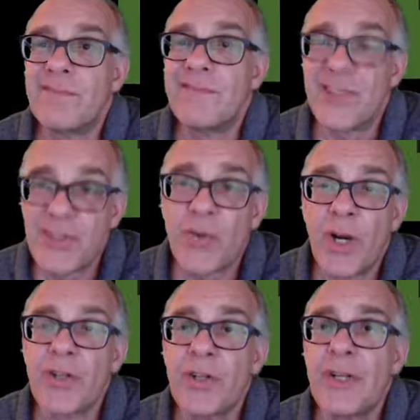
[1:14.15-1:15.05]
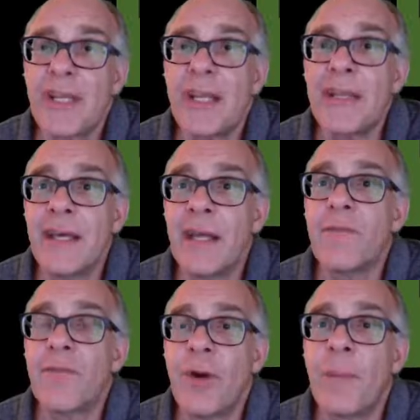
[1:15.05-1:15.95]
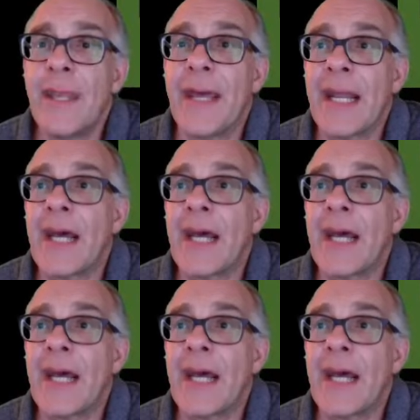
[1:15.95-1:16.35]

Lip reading: is structured, and then from that, how